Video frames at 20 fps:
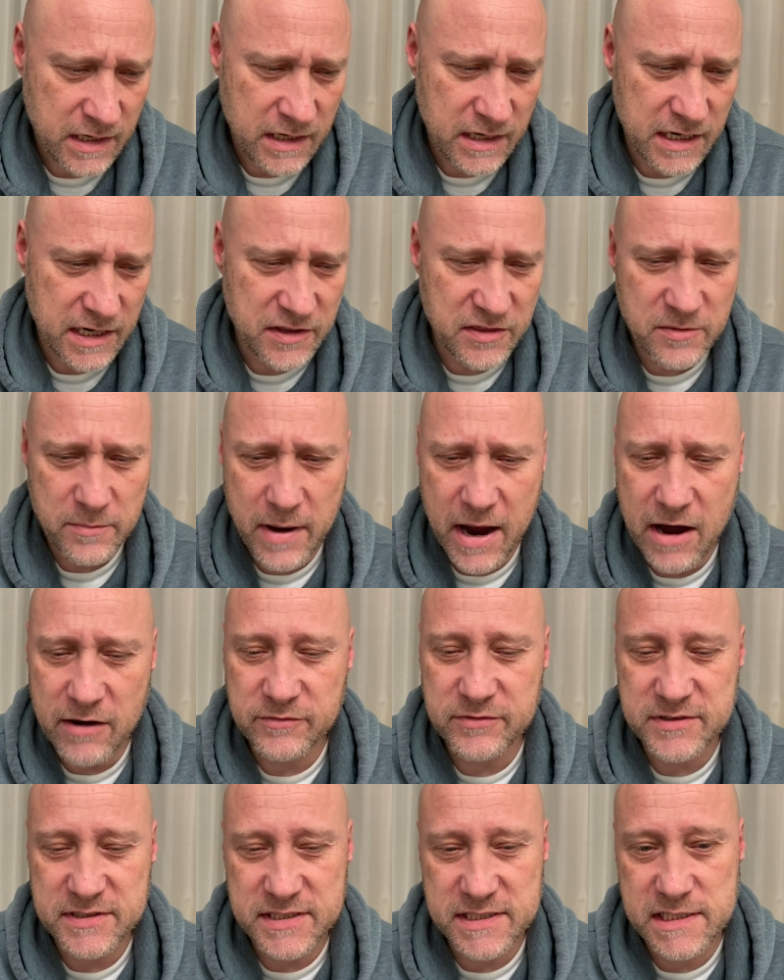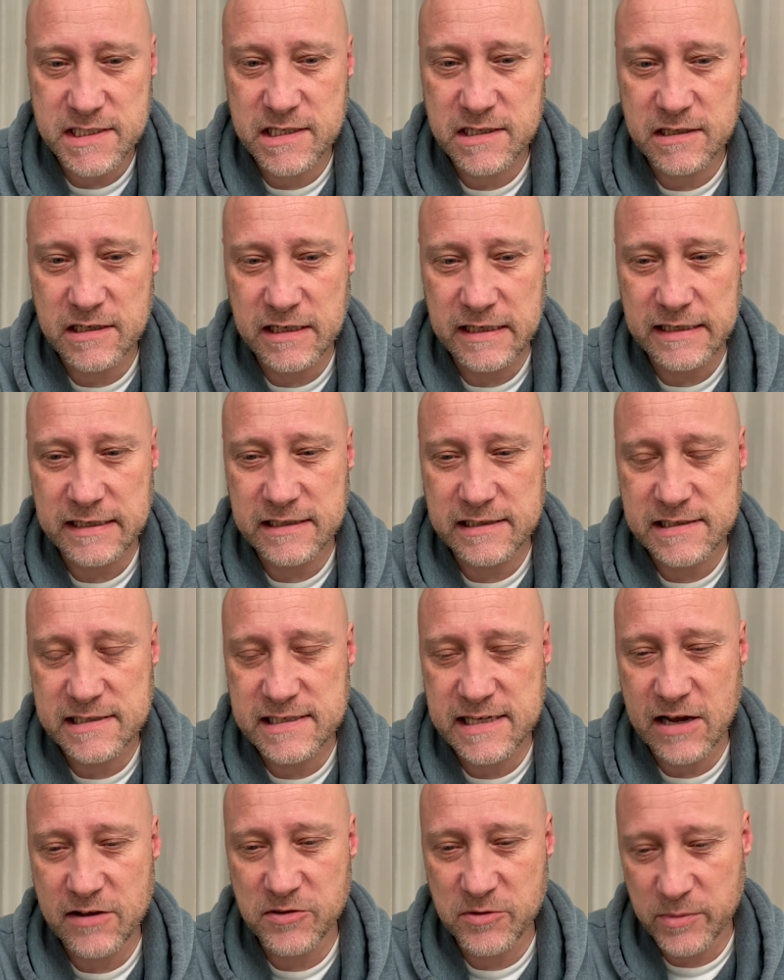the mountains in
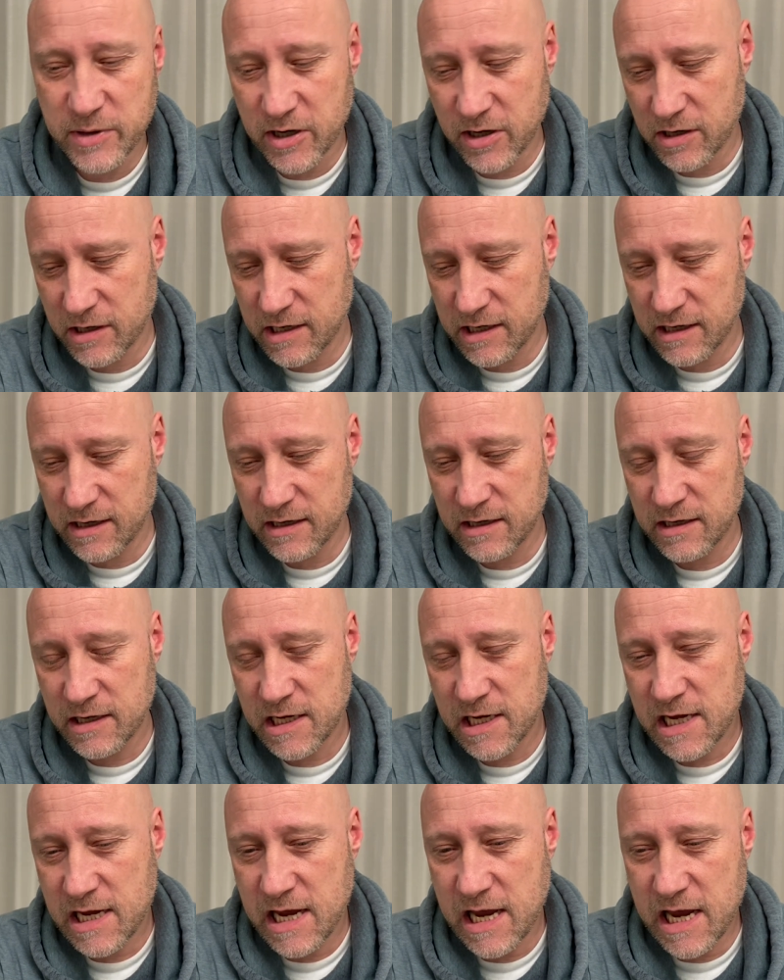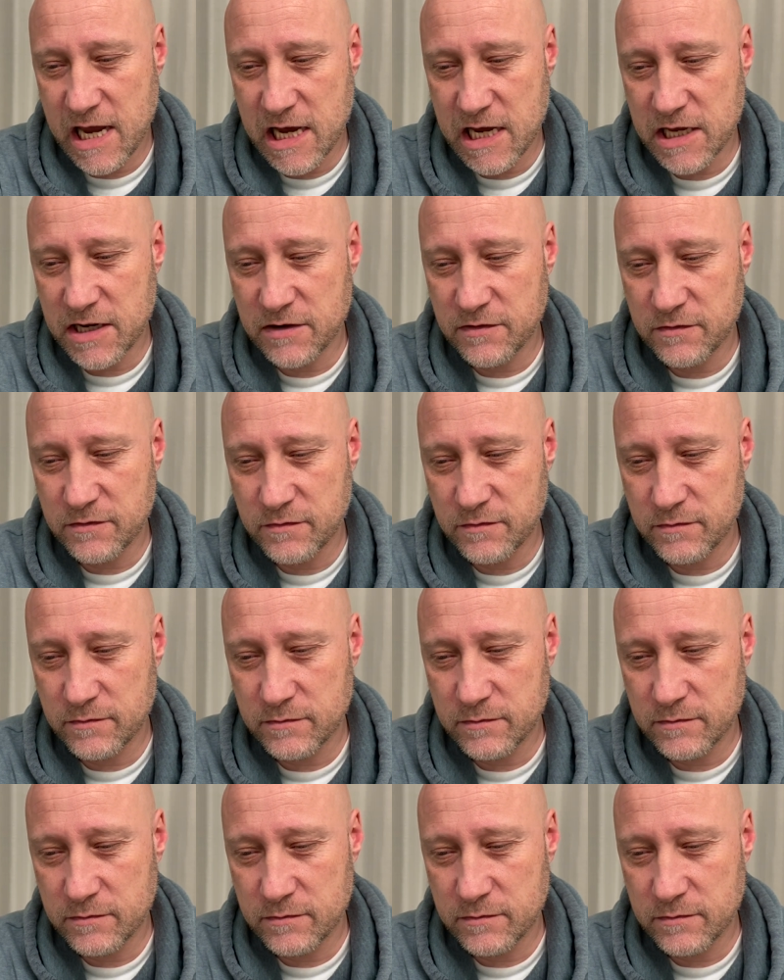South America. And